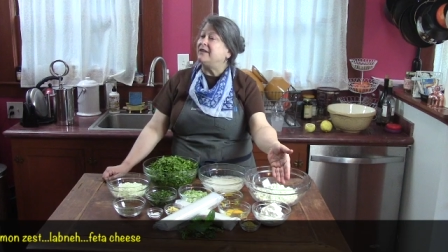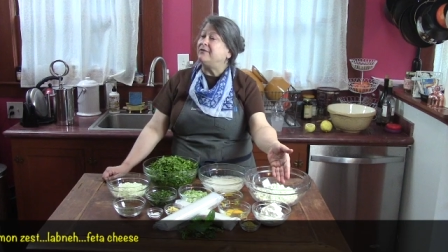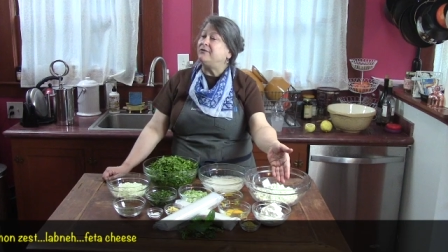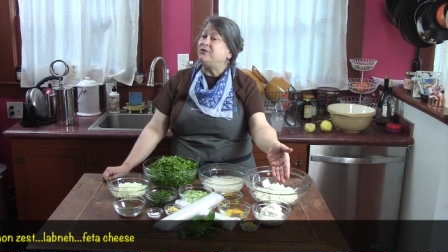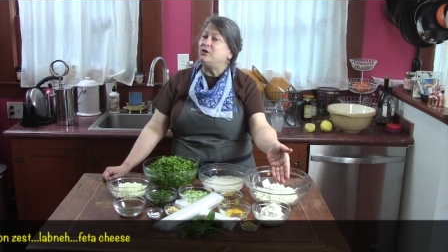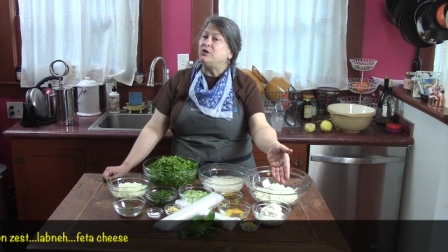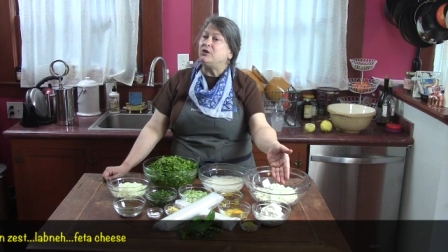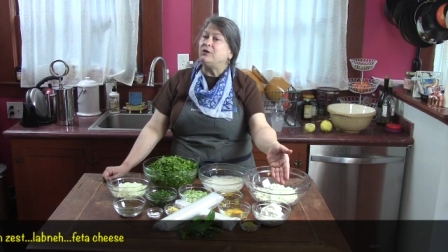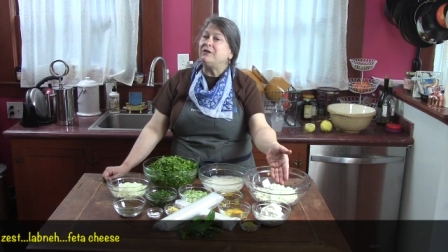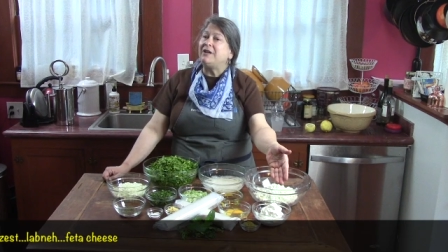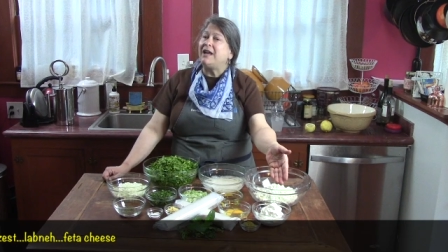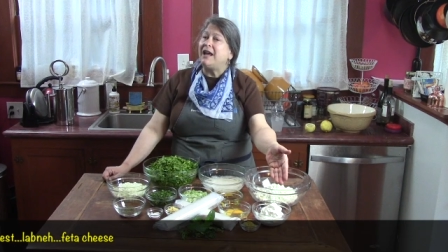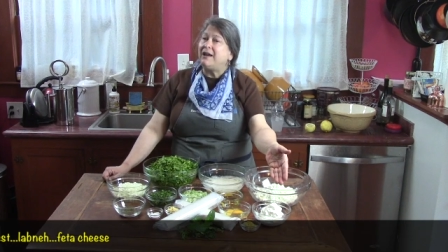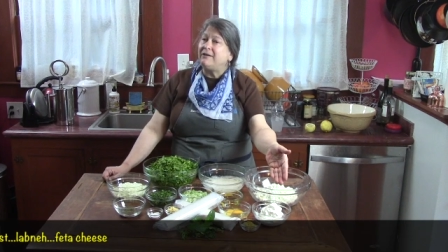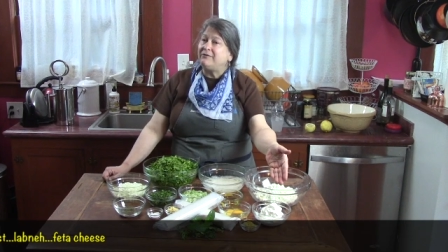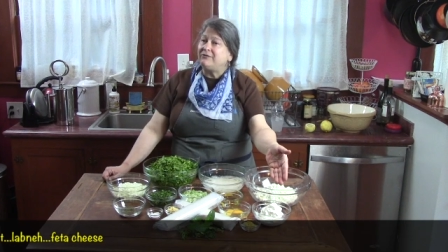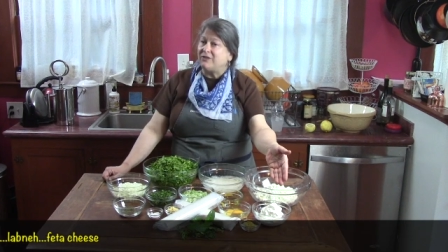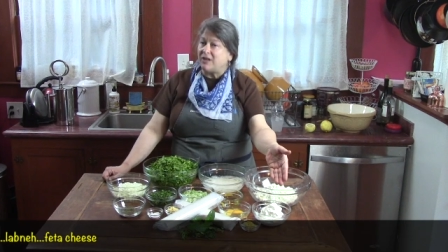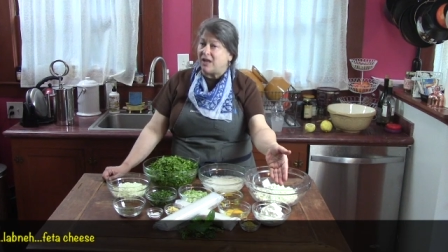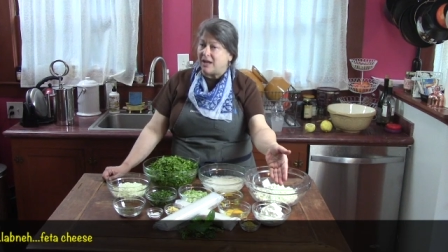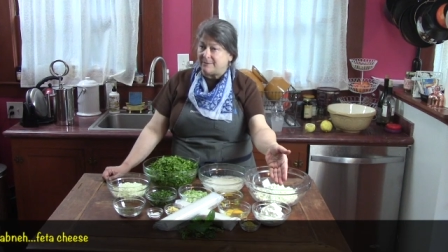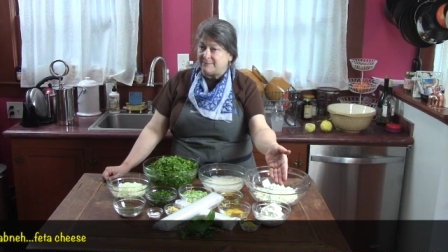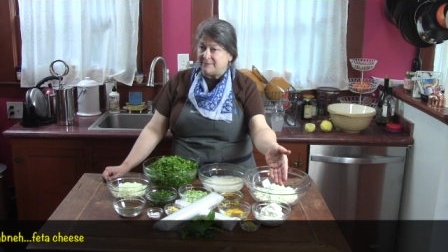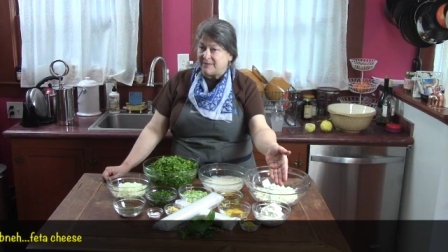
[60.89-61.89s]
if you don't have
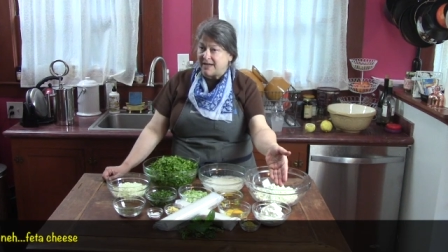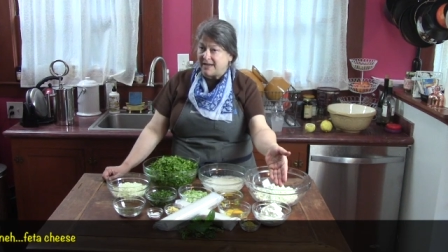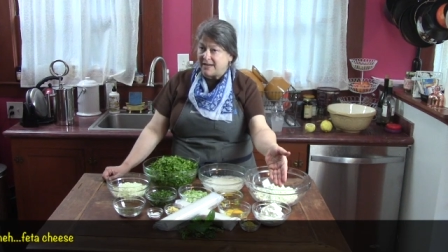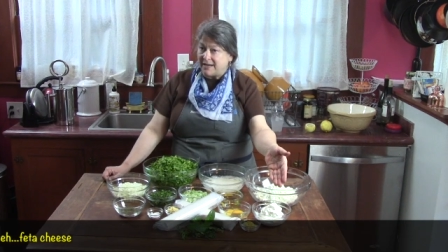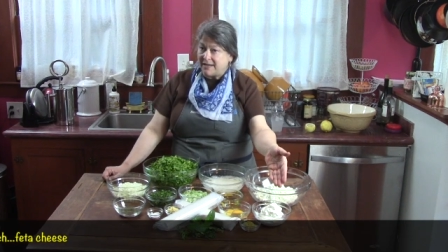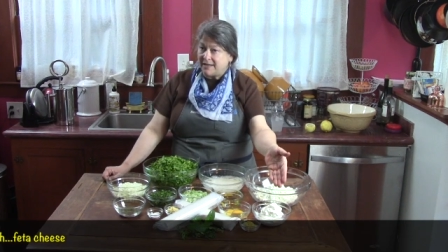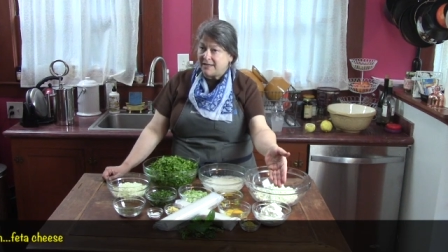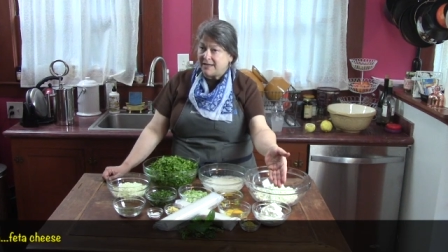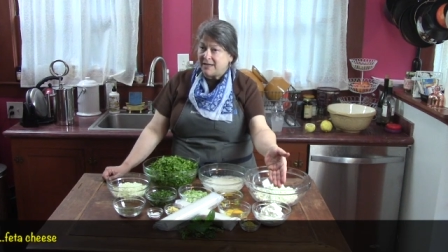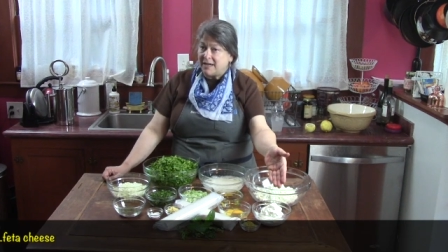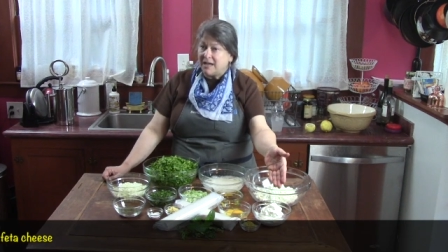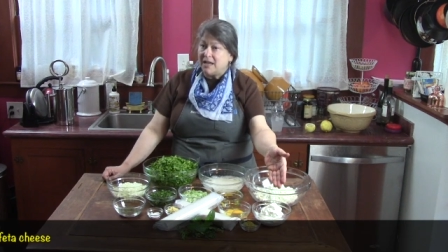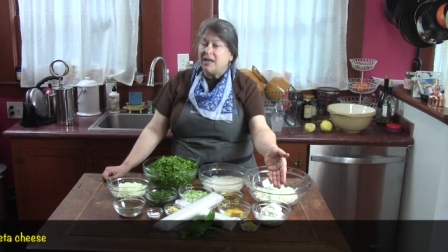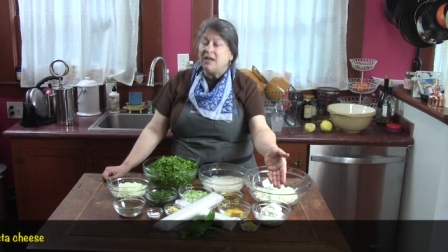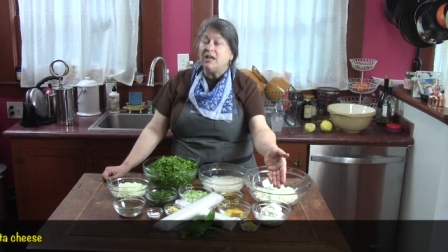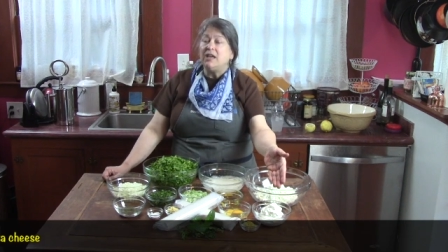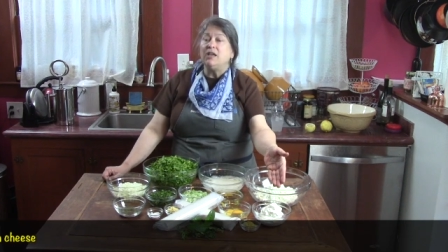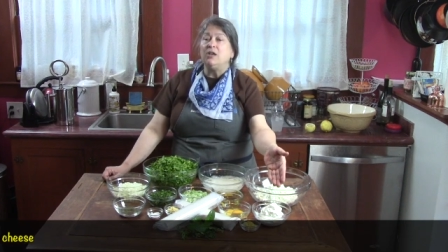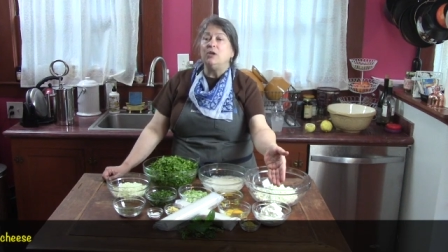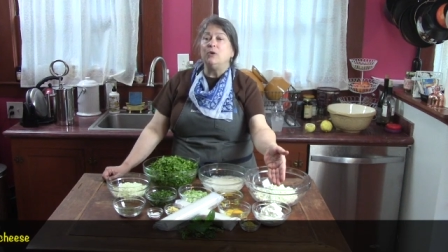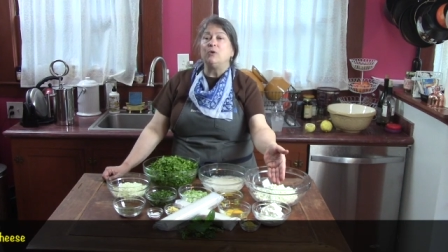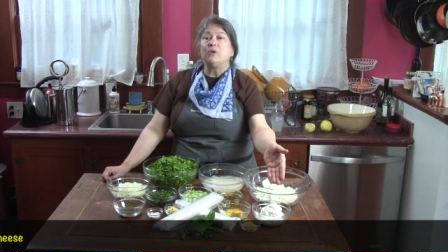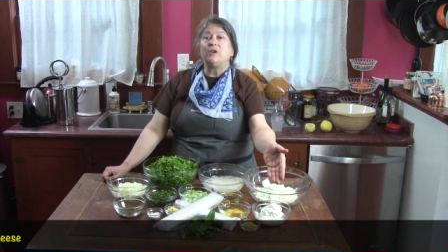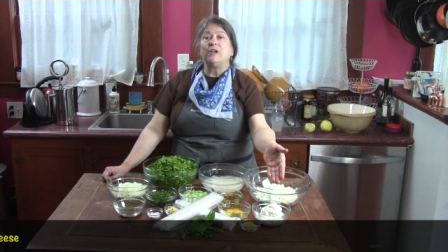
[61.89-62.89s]
labneh,
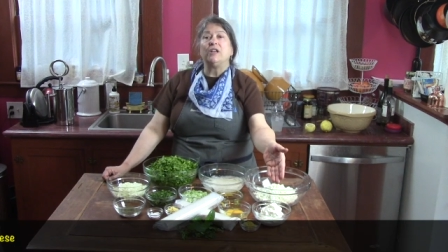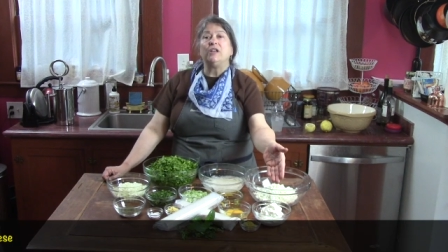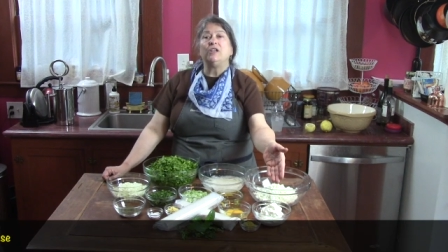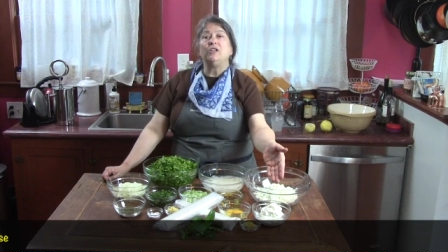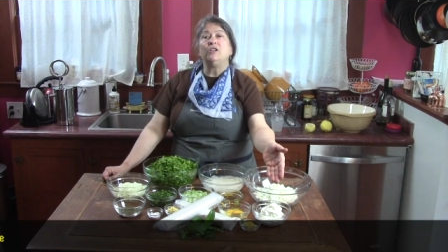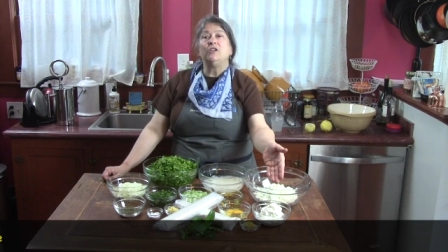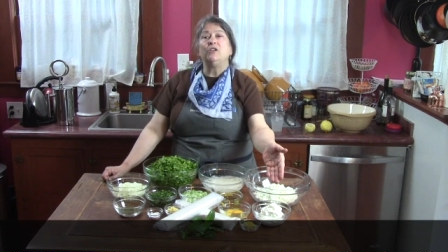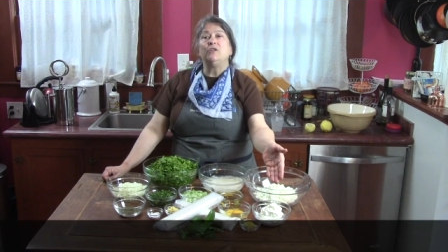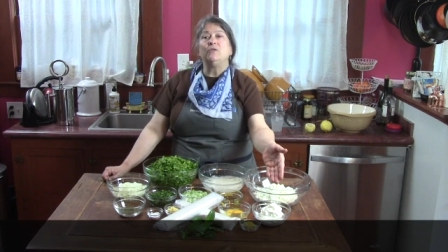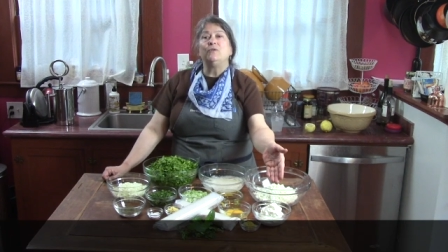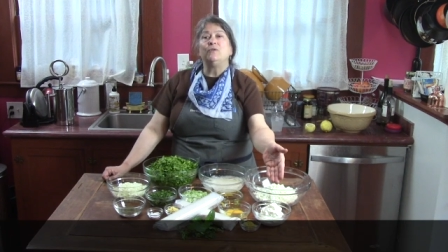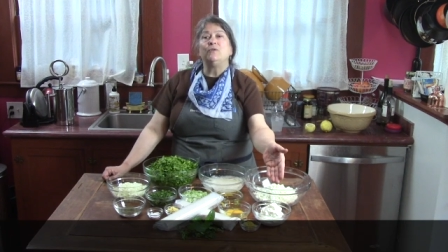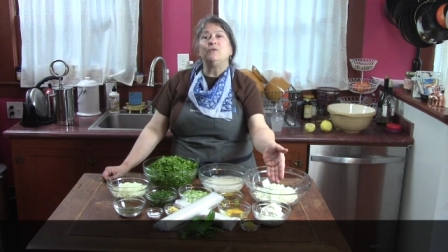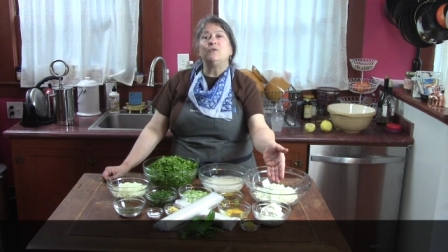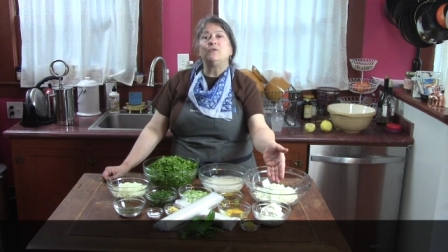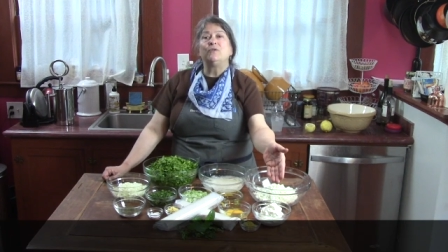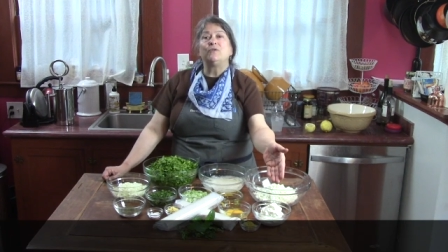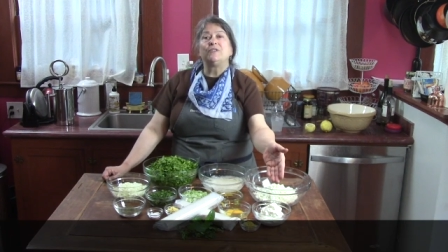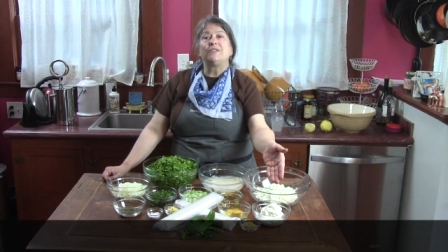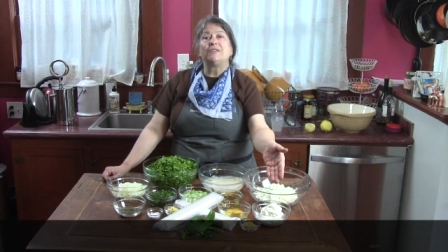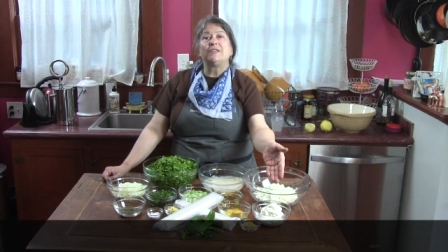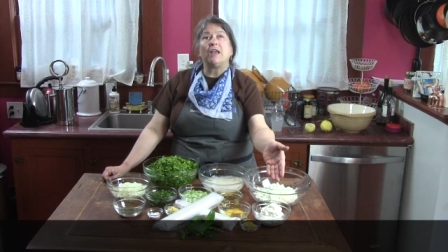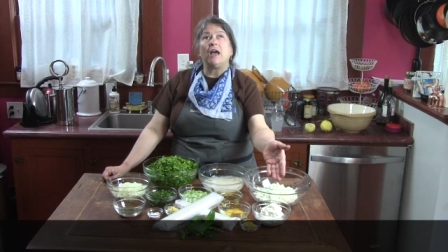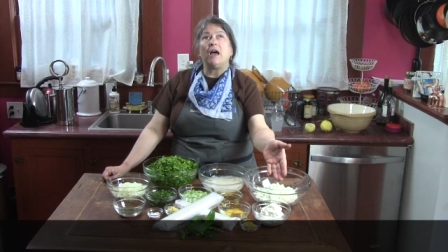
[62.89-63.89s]
you can
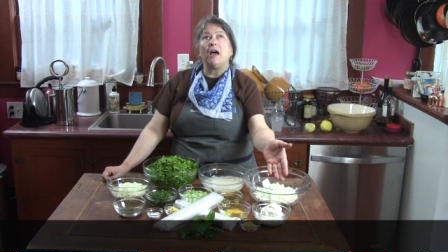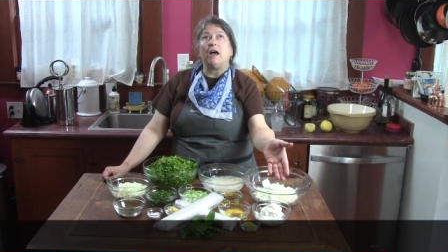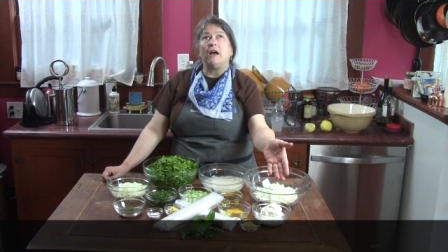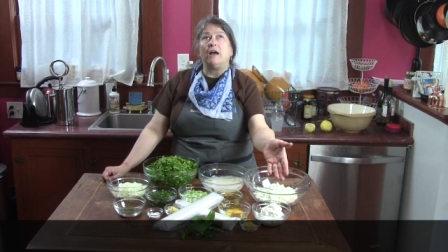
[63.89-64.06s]
use